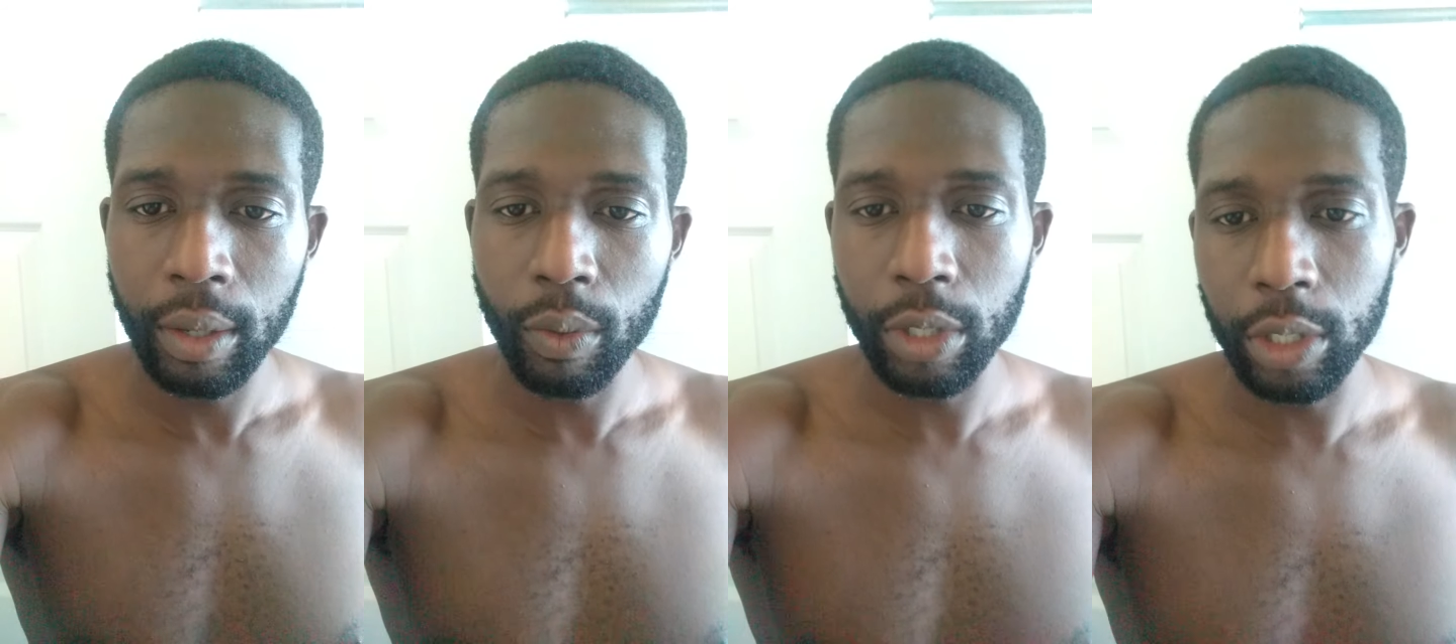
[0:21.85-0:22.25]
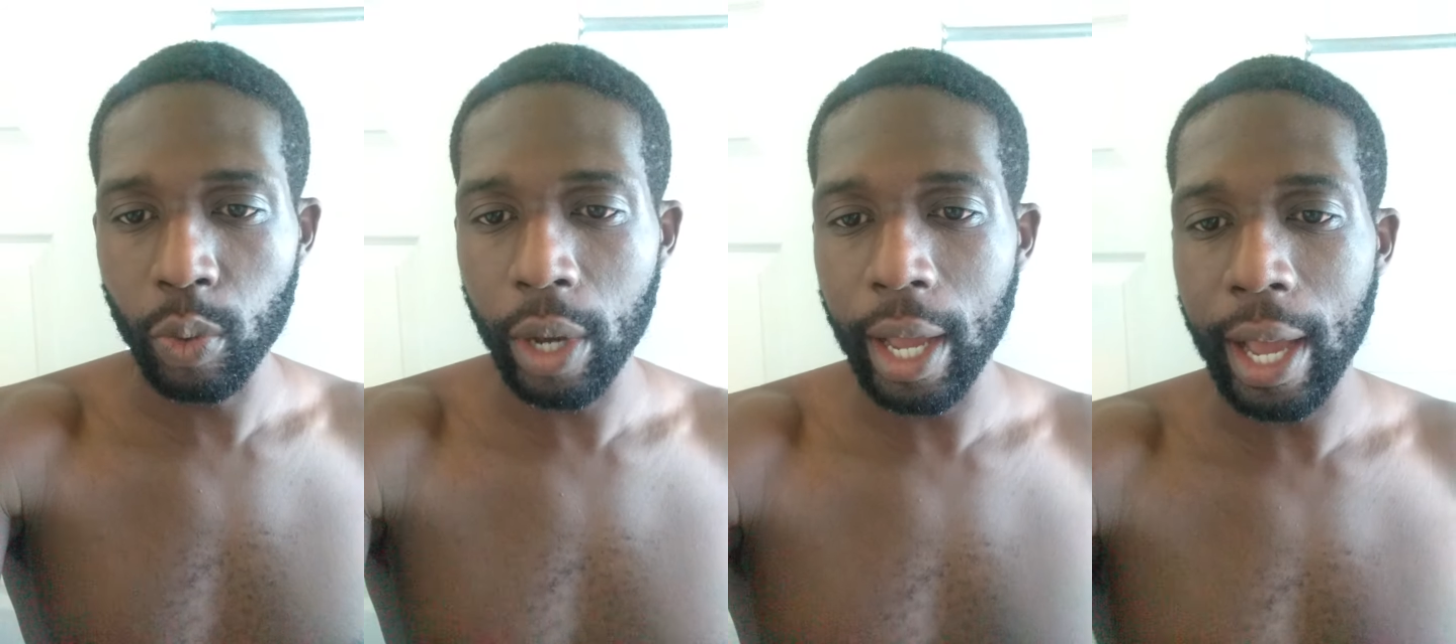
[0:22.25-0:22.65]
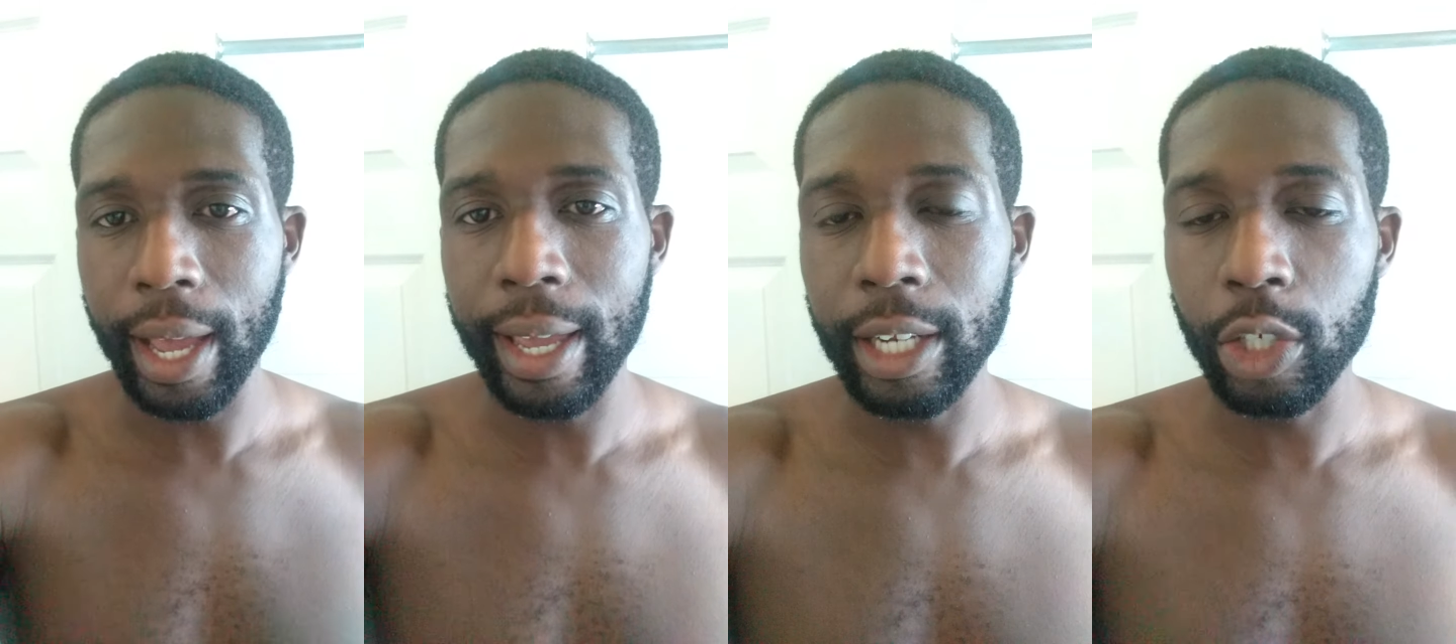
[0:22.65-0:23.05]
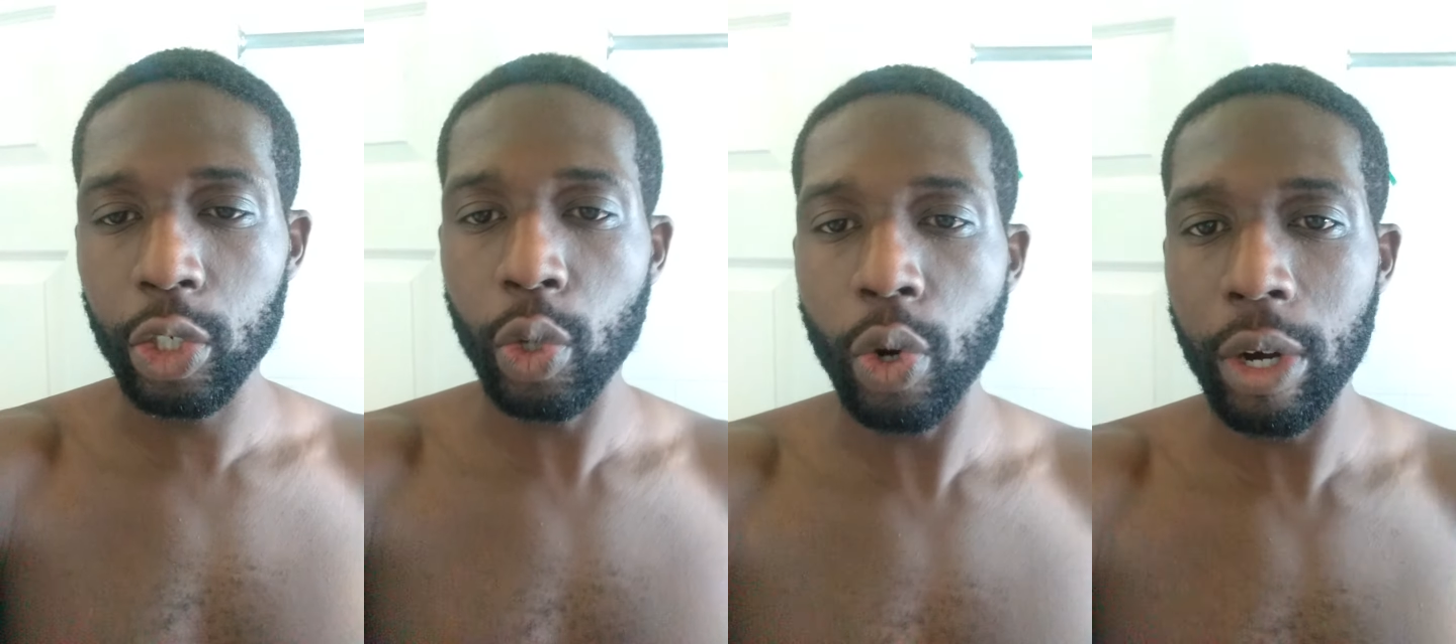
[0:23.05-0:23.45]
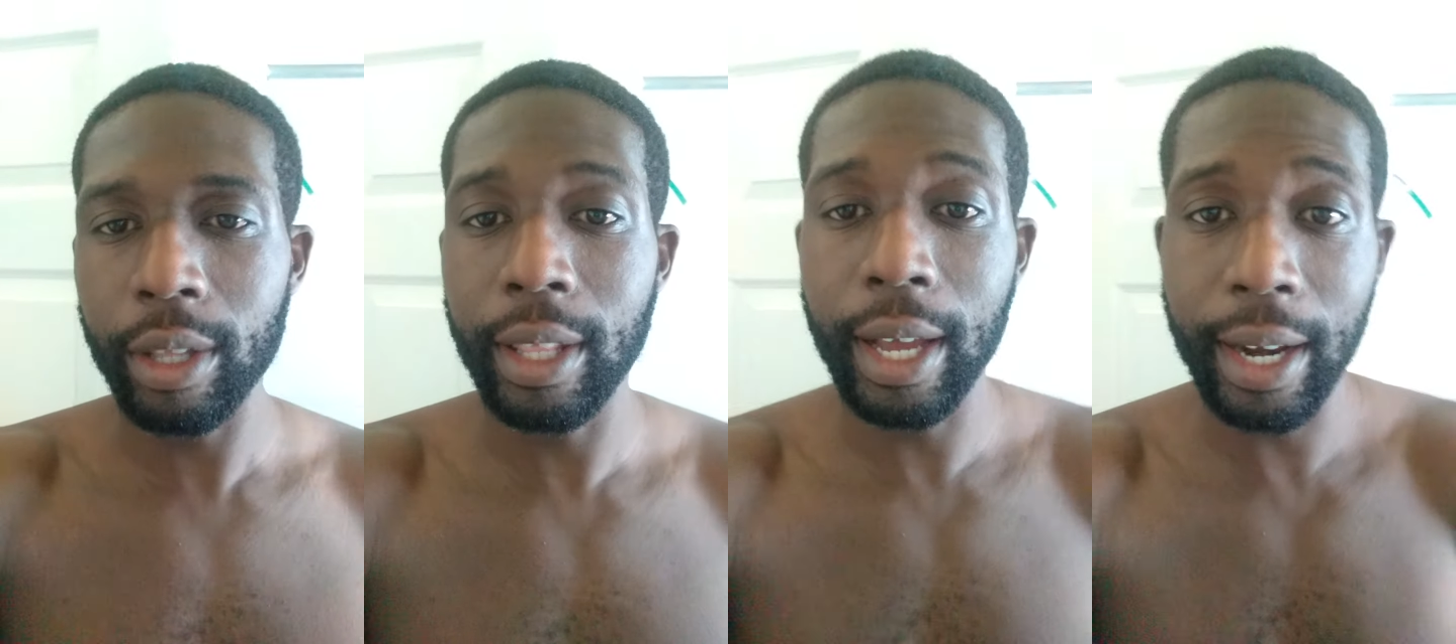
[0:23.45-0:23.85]
which is why I ensure
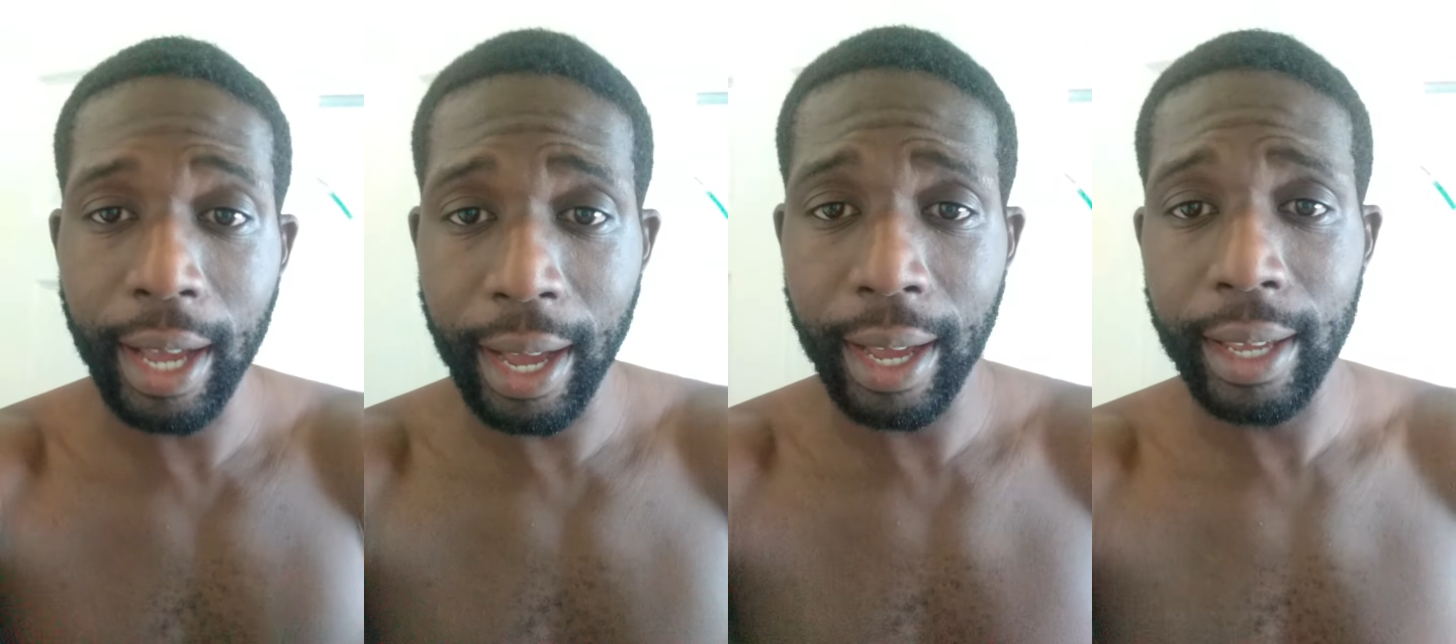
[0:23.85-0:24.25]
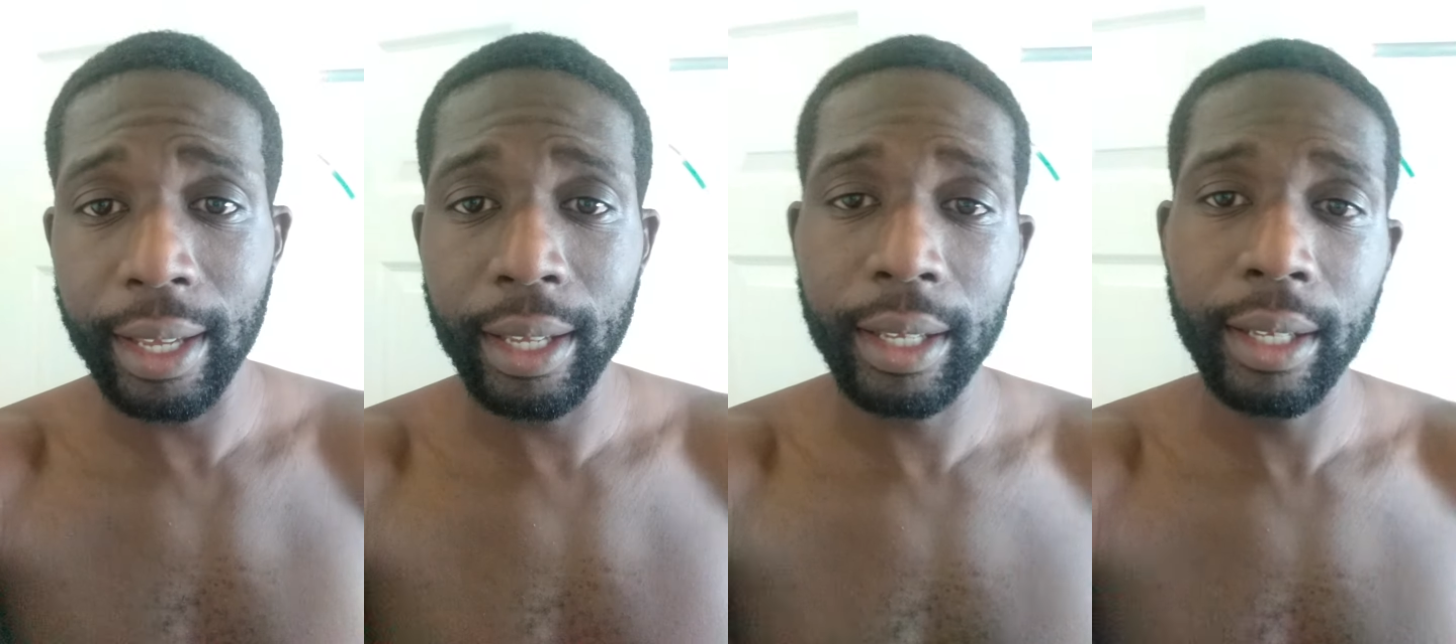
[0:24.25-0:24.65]
that I